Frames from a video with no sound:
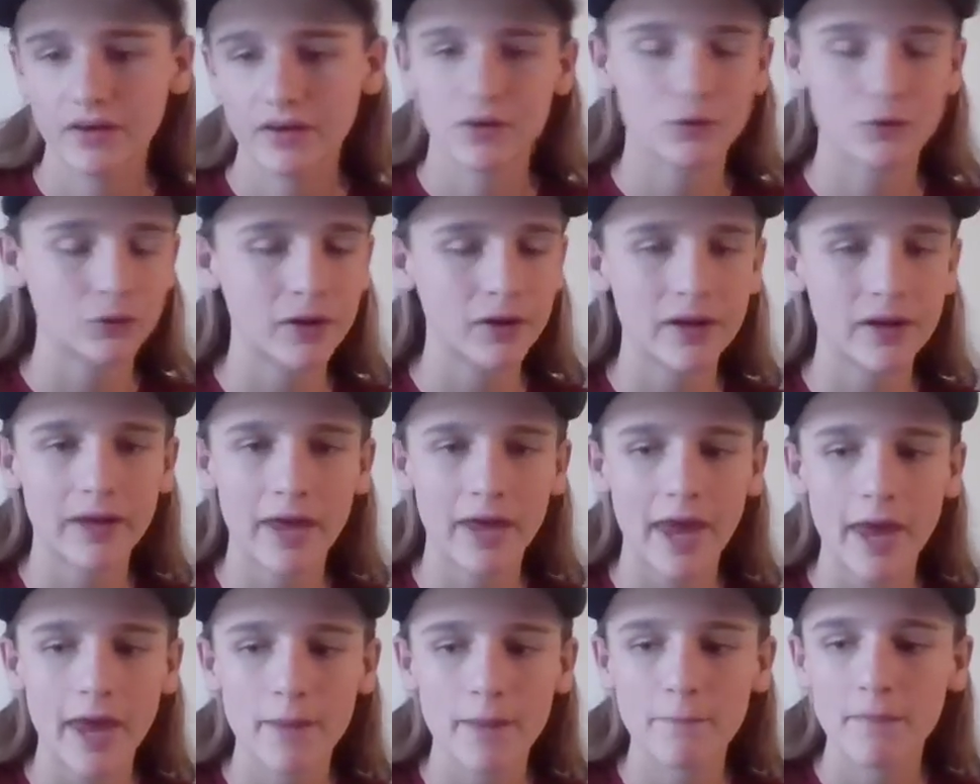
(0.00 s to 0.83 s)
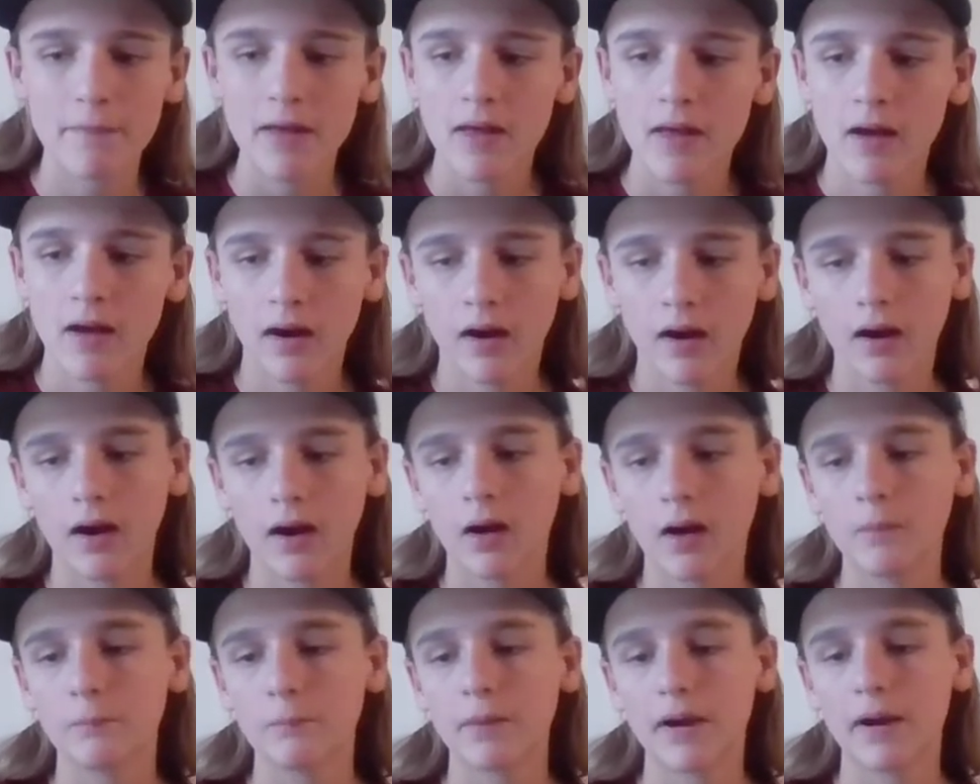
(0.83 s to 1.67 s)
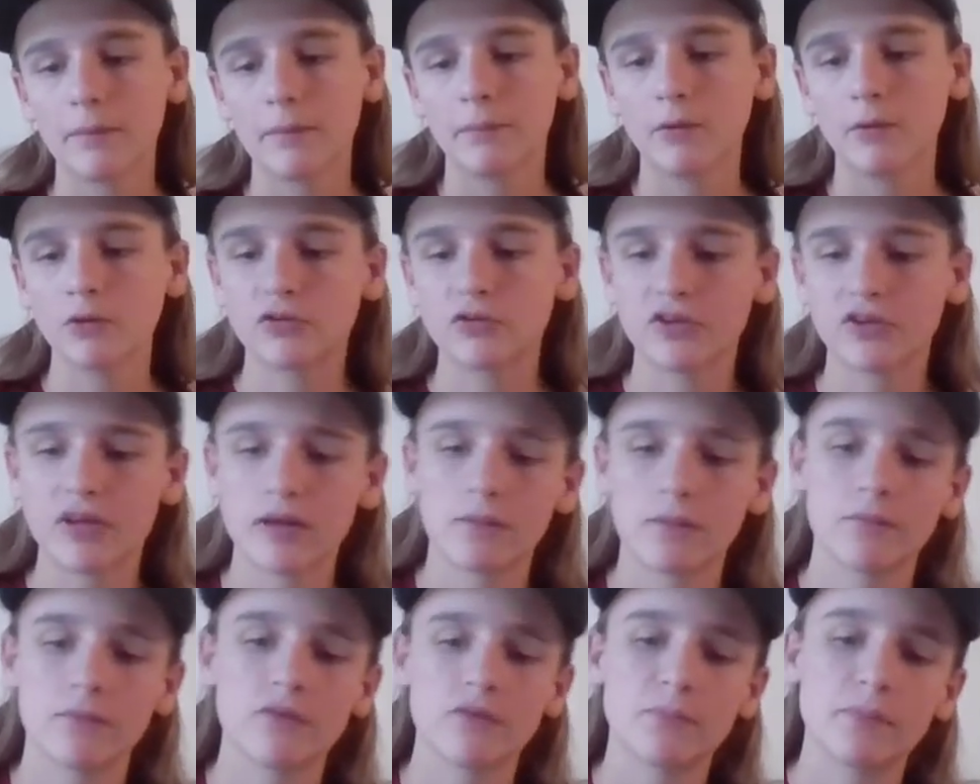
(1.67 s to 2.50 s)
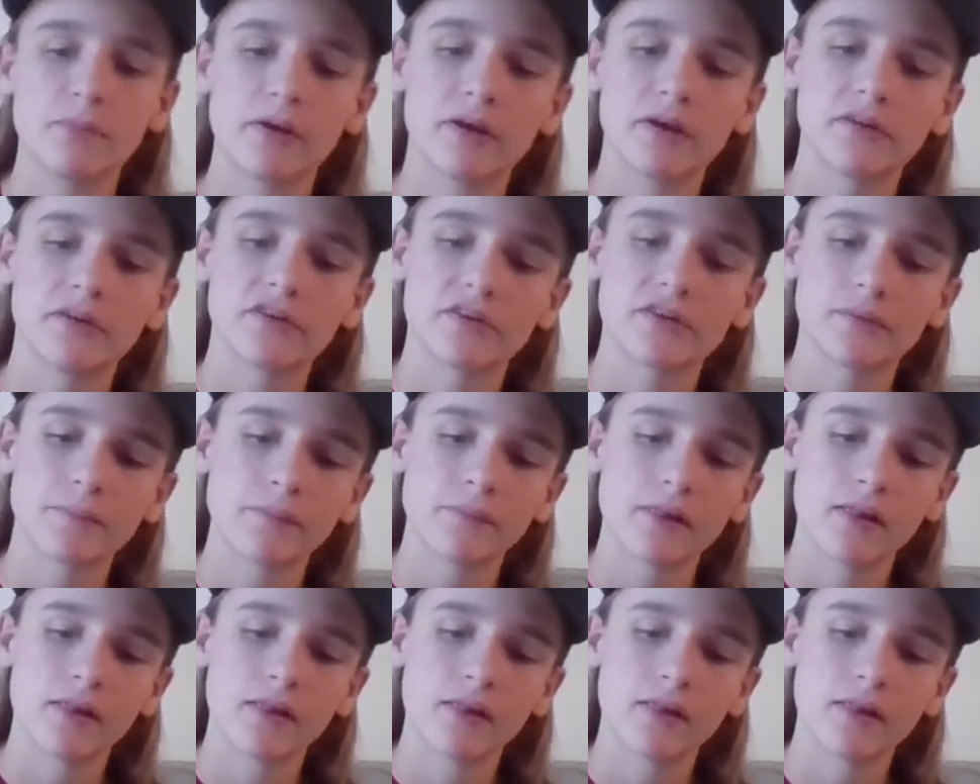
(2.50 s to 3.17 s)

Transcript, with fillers: Great game uh, by both teams, but